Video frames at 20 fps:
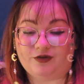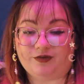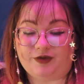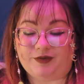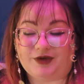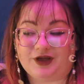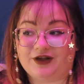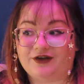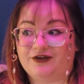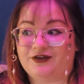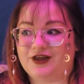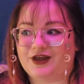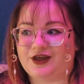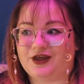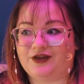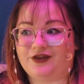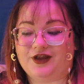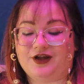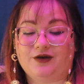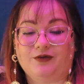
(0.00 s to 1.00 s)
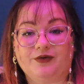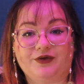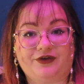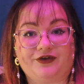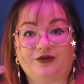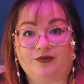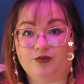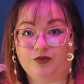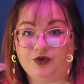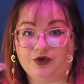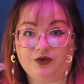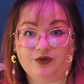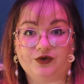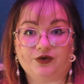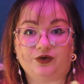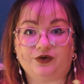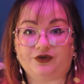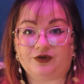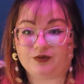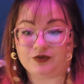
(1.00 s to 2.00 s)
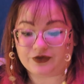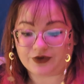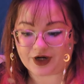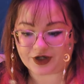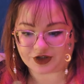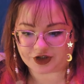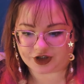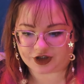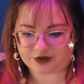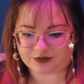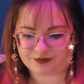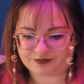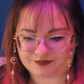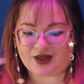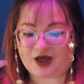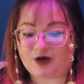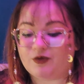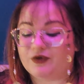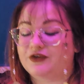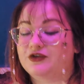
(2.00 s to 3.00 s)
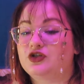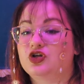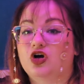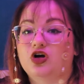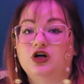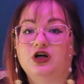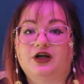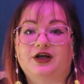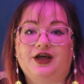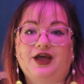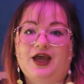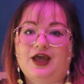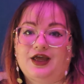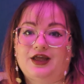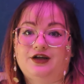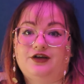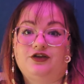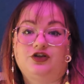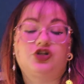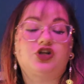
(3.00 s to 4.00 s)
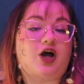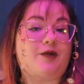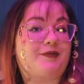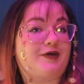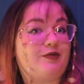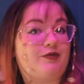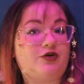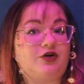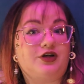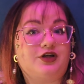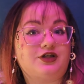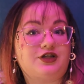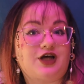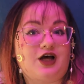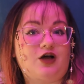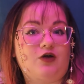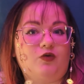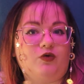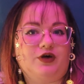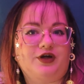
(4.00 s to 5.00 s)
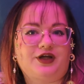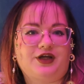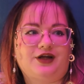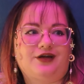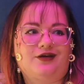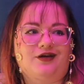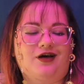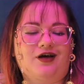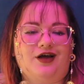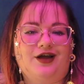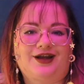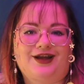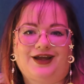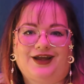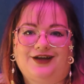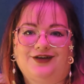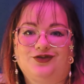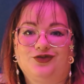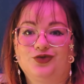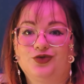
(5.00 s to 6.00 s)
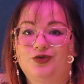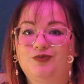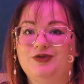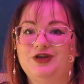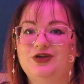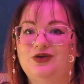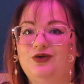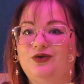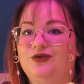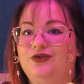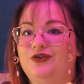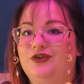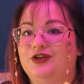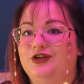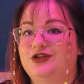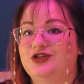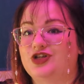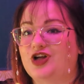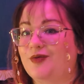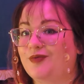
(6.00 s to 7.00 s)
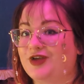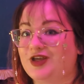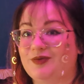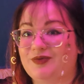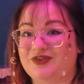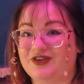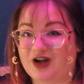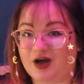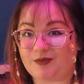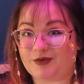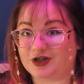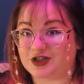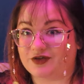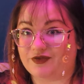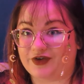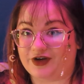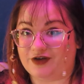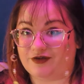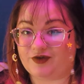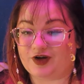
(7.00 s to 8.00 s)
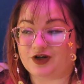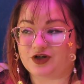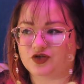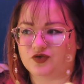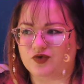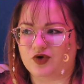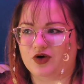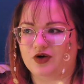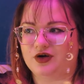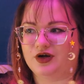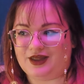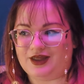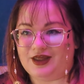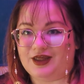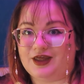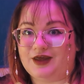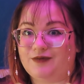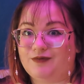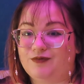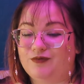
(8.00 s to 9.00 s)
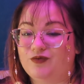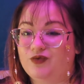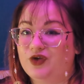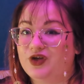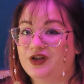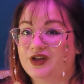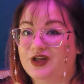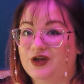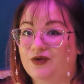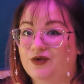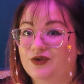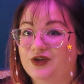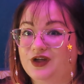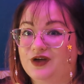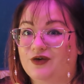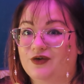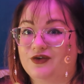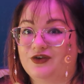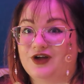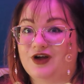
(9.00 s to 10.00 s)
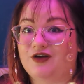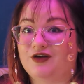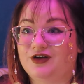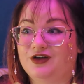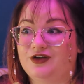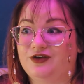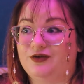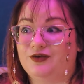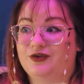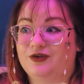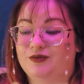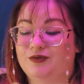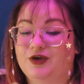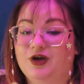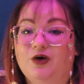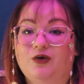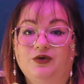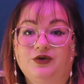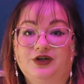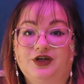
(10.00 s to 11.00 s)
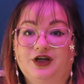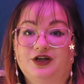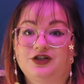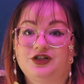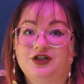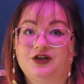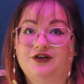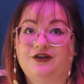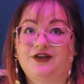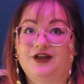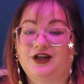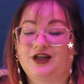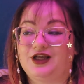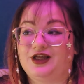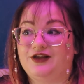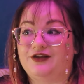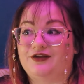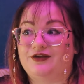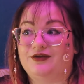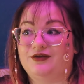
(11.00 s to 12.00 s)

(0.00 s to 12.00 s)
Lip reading: mimics, thinking that it was some loot or some treasure. It was dark, and the shopkeep couldn't tell where he had gone, and truth be told, the shopkeep's not much of an adventurer. He really only goes down into some known dungeons that he's